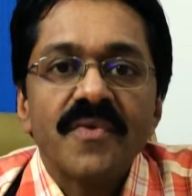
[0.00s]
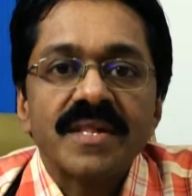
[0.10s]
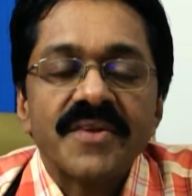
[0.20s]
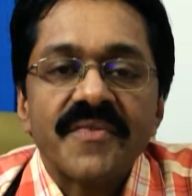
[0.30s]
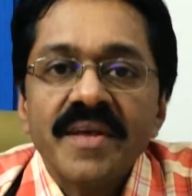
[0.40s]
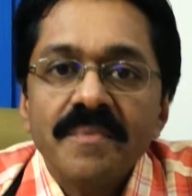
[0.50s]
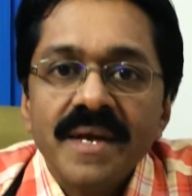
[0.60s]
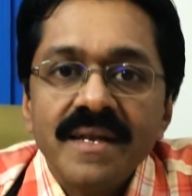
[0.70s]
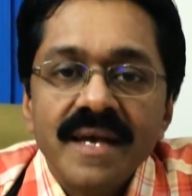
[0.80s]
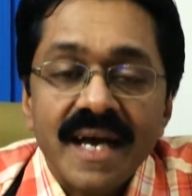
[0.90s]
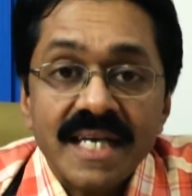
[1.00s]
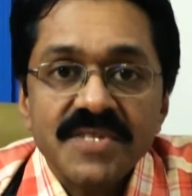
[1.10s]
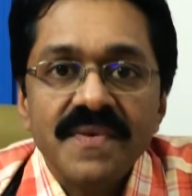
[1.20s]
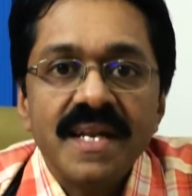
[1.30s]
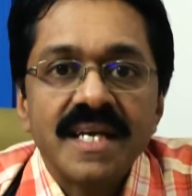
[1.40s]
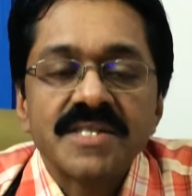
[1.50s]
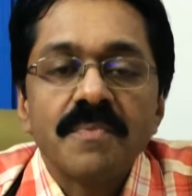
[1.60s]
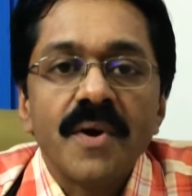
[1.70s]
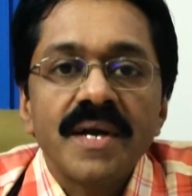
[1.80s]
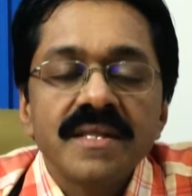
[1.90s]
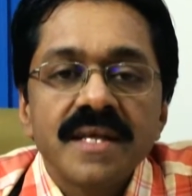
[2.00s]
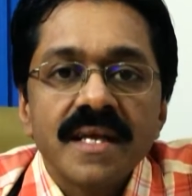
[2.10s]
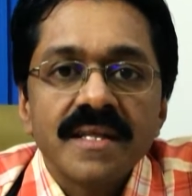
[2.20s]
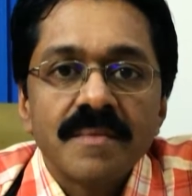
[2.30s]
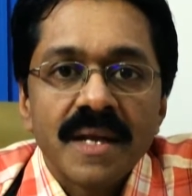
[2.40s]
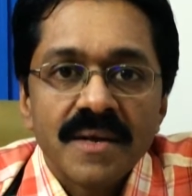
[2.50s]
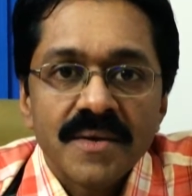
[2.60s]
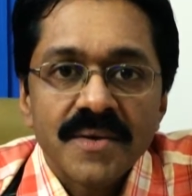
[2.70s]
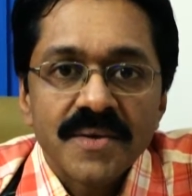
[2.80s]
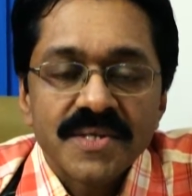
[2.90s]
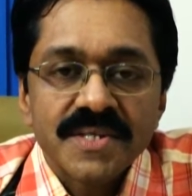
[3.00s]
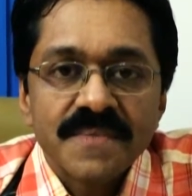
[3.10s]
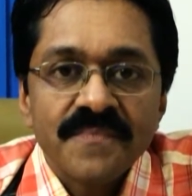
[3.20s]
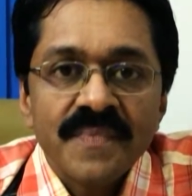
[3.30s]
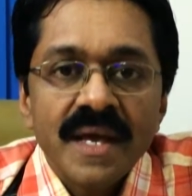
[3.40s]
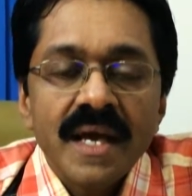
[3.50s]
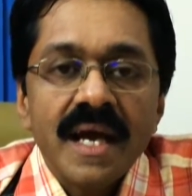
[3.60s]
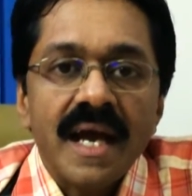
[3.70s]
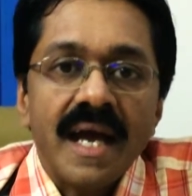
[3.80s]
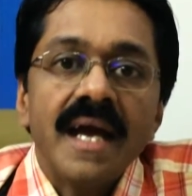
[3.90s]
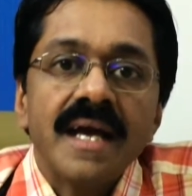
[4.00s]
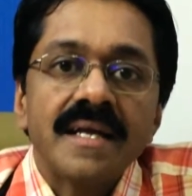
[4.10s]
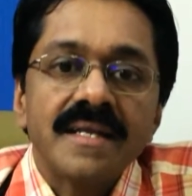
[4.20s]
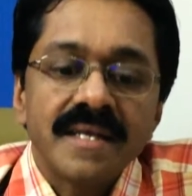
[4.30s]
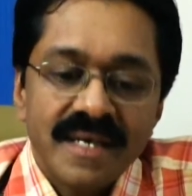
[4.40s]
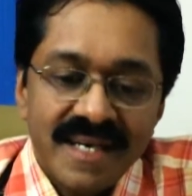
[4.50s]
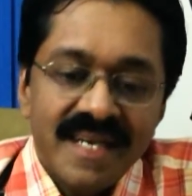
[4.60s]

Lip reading: for the treatment as well as monitoring the blood glucose and